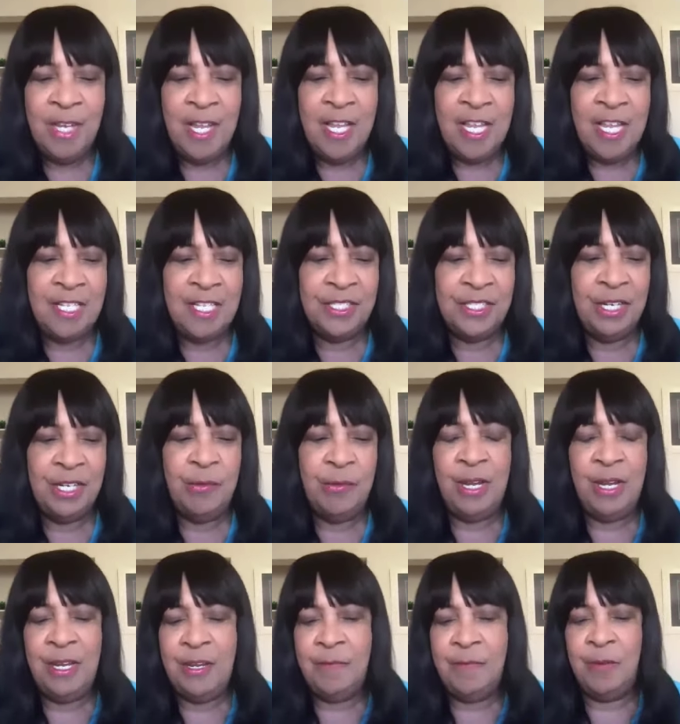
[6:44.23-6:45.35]
And so
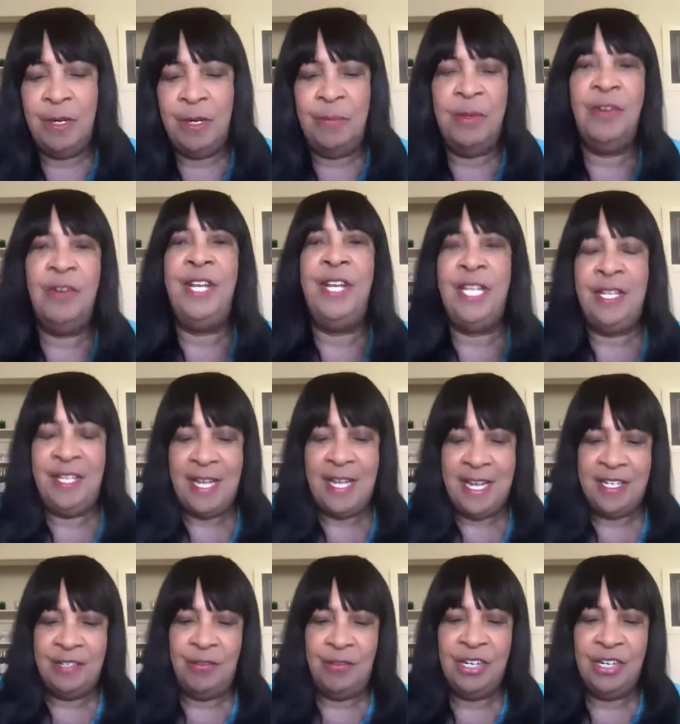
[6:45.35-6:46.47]
we were moving in that
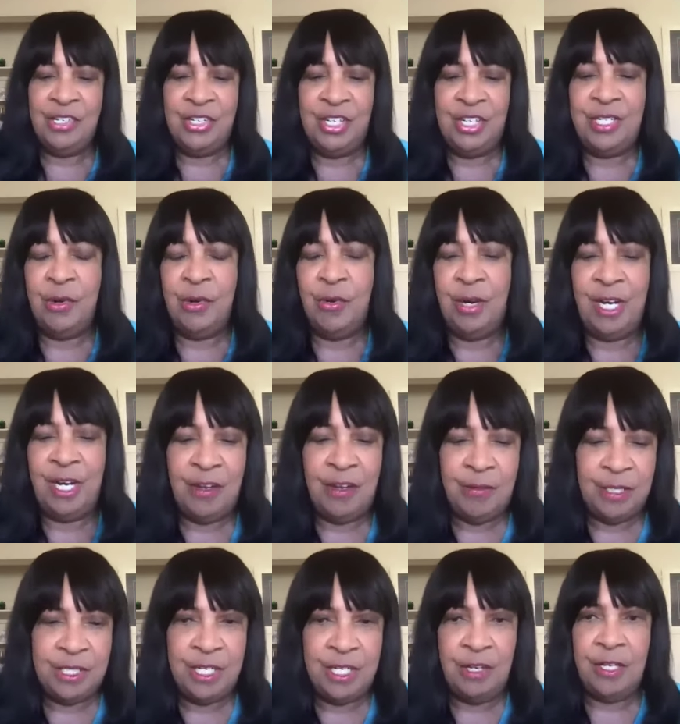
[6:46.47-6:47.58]
direction. Cornell
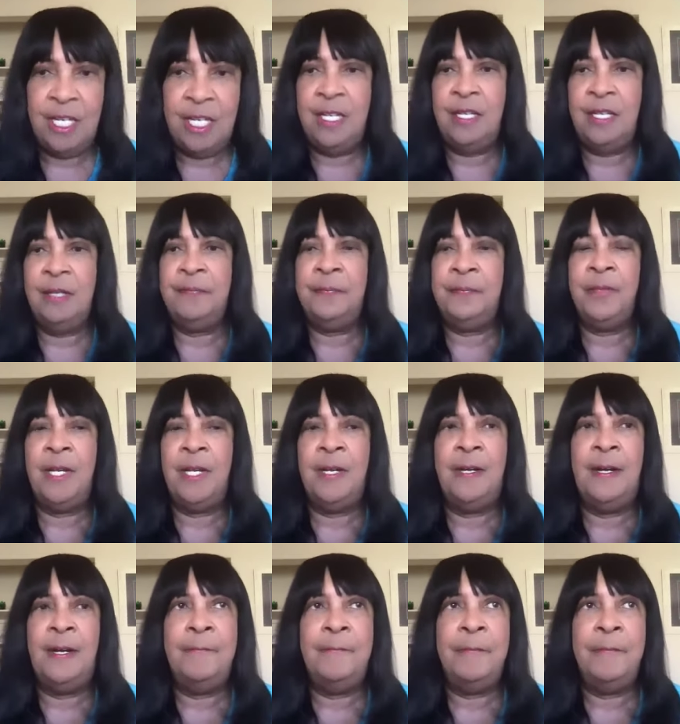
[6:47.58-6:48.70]
was the only
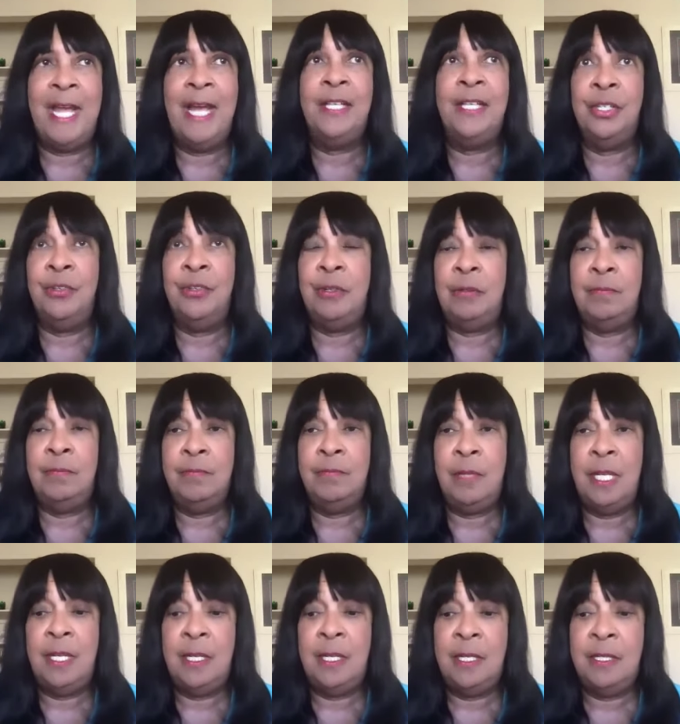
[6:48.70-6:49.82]
ag school
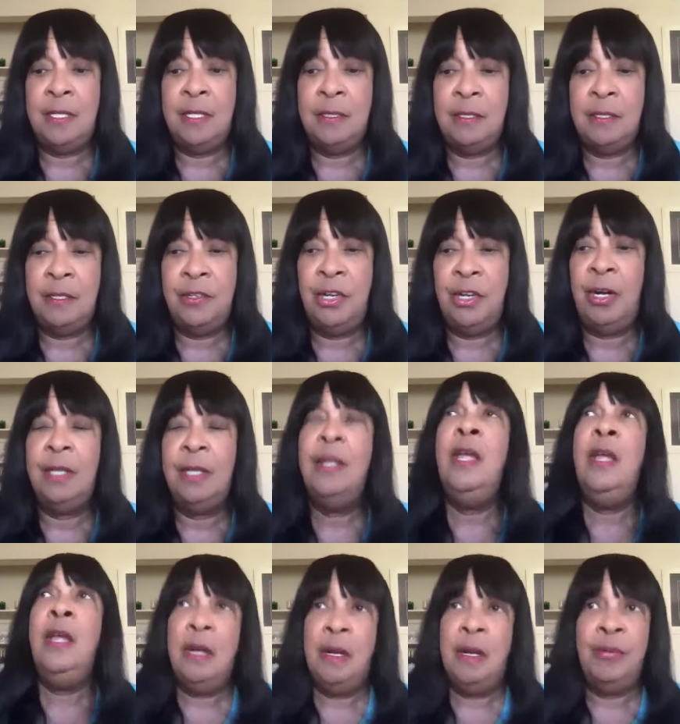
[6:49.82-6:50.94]
in New York,
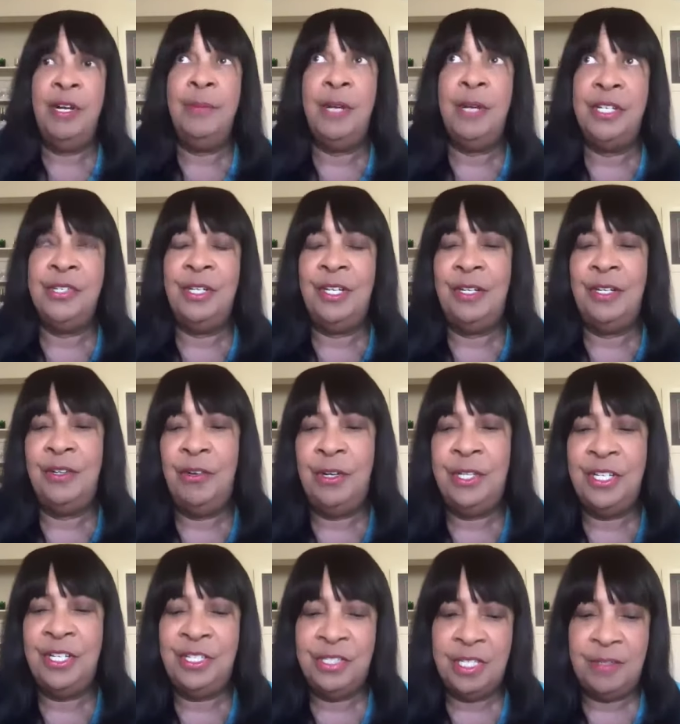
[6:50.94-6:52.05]
or pretty much in the
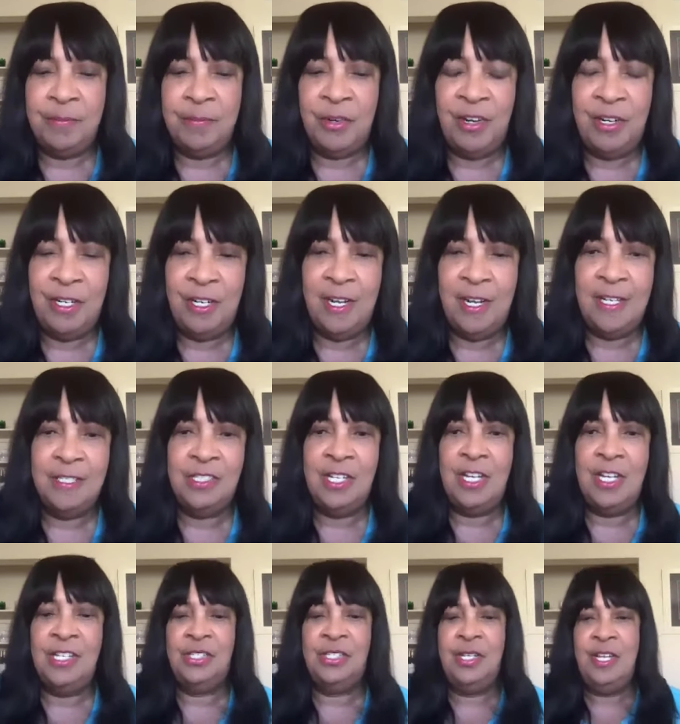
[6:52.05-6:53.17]
northeastern part of the United
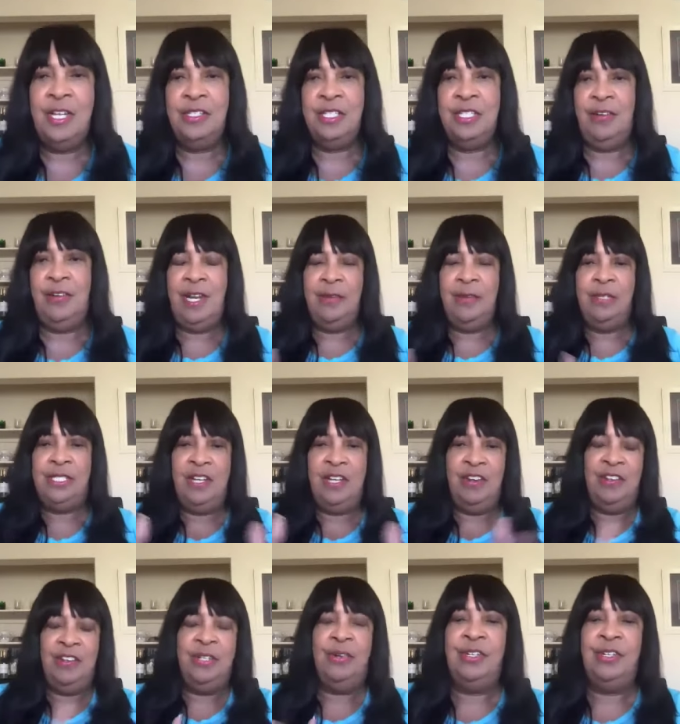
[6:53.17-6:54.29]
States. So everything was
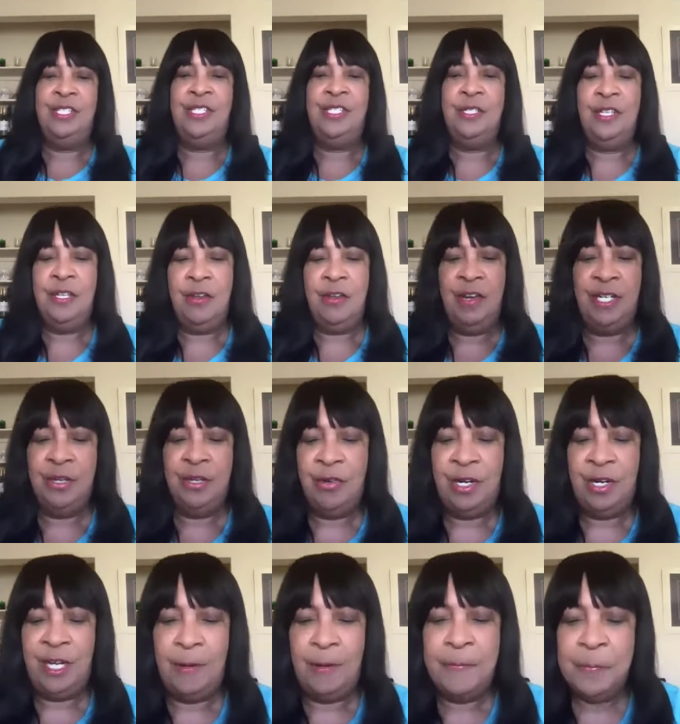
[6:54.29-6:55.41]
geared towards going to
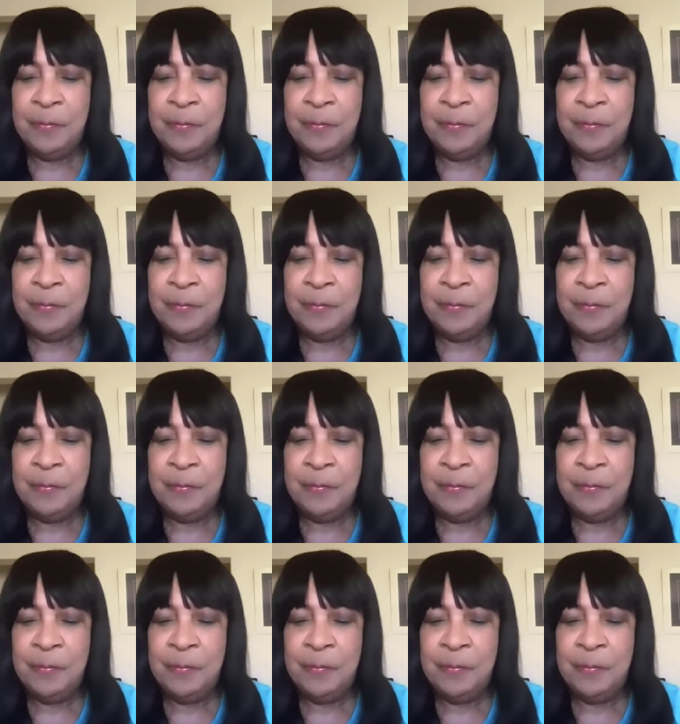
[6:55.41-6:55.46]
Cornell.